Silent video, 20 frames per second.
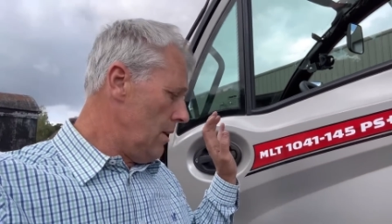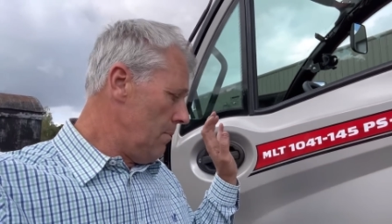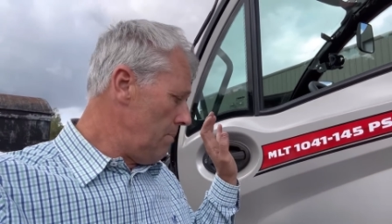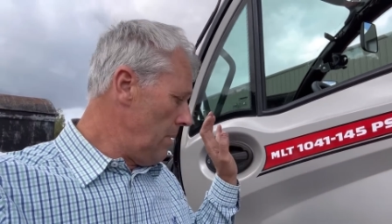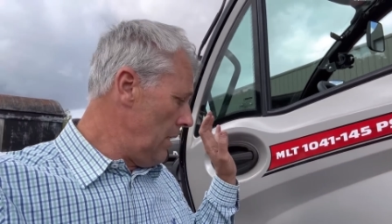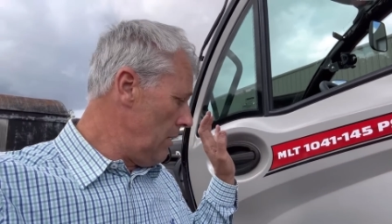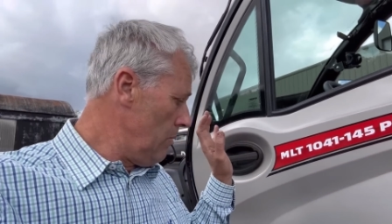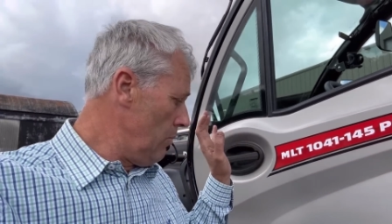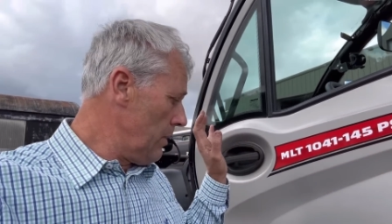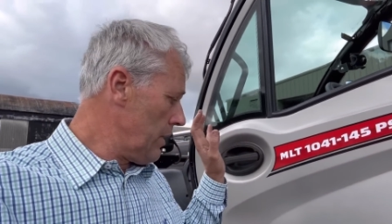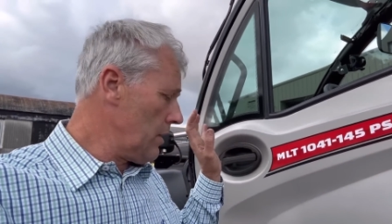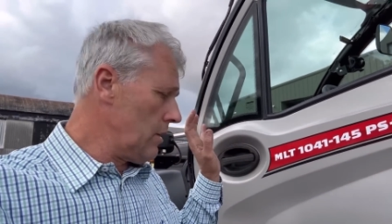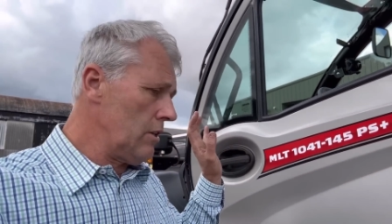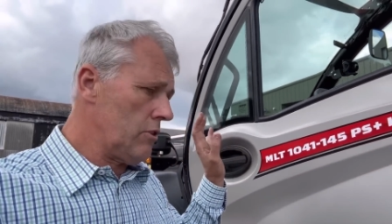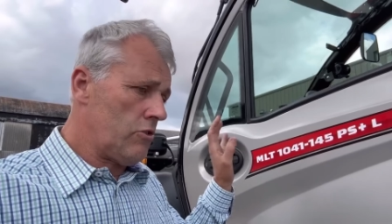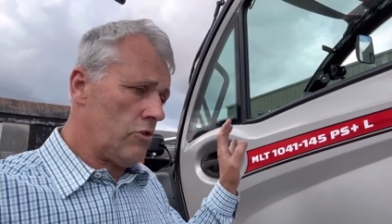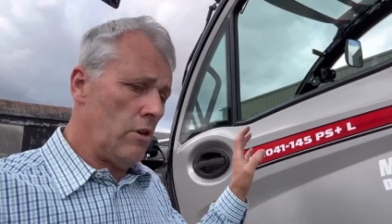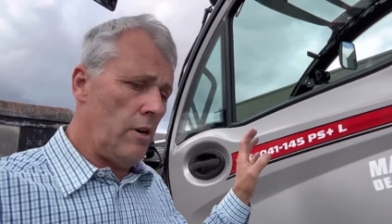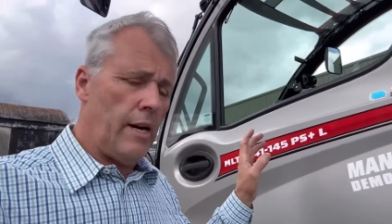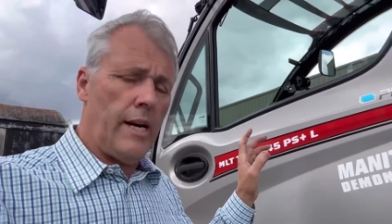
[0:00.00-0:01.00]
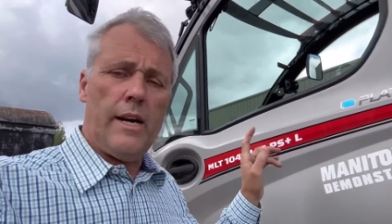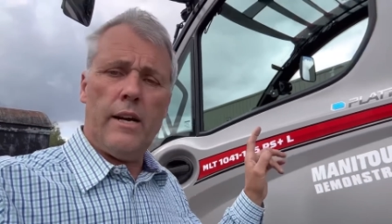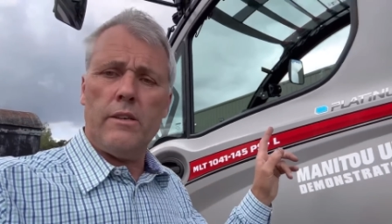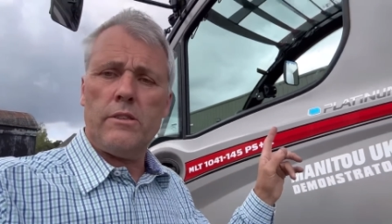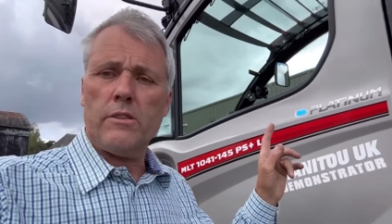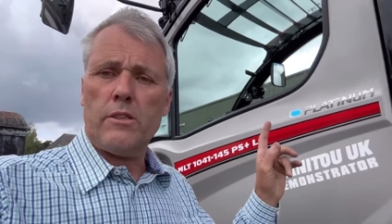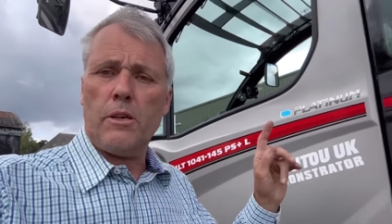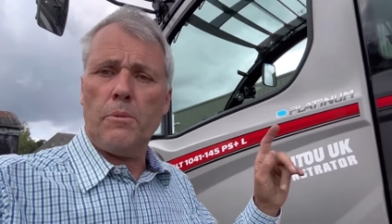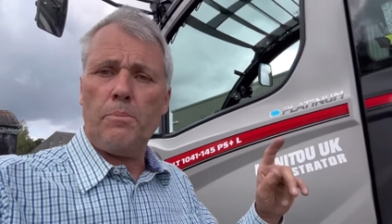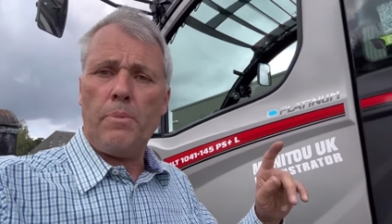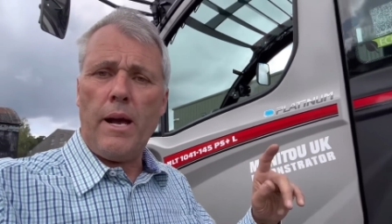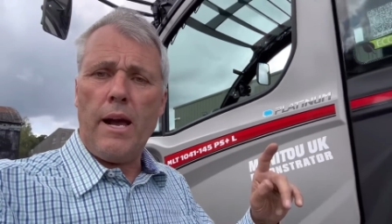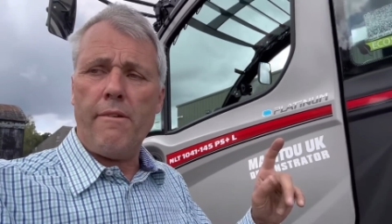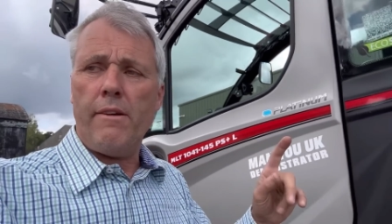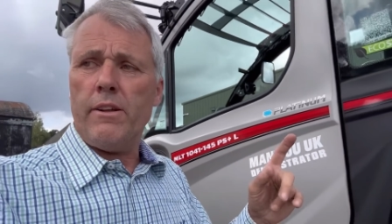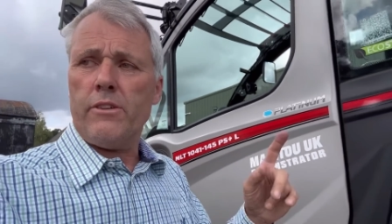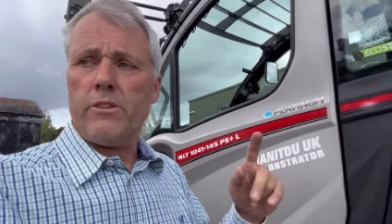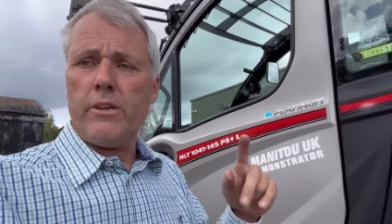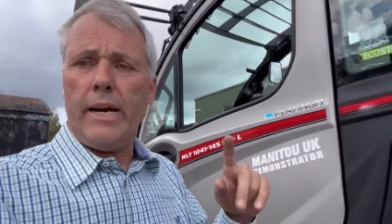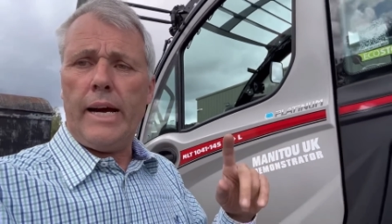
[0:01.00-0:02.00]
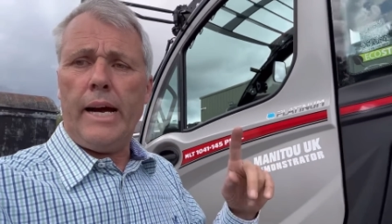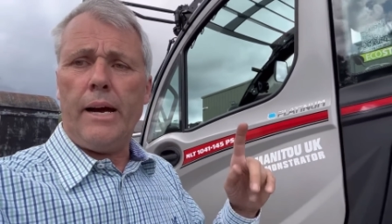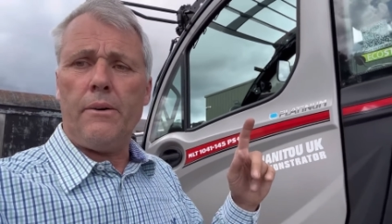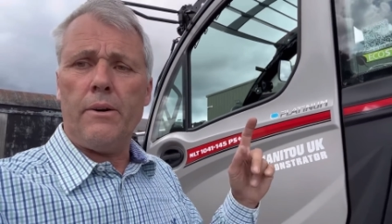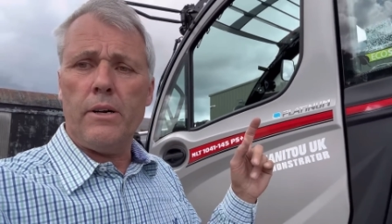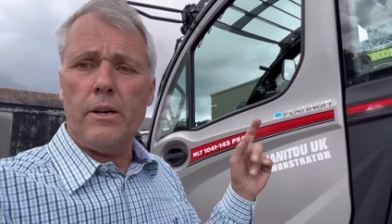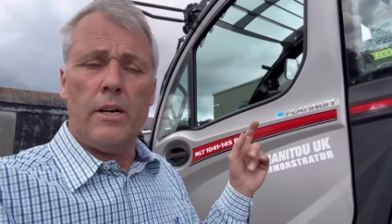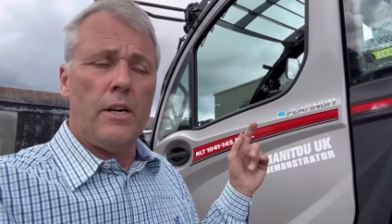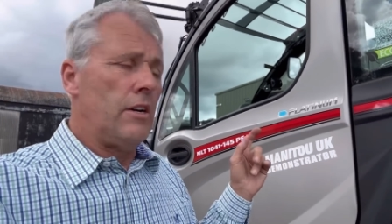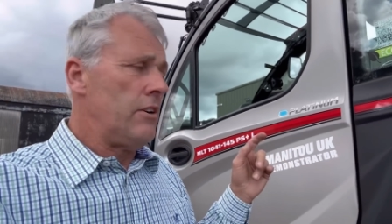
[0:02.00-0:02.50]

but we're going to try and compare it to our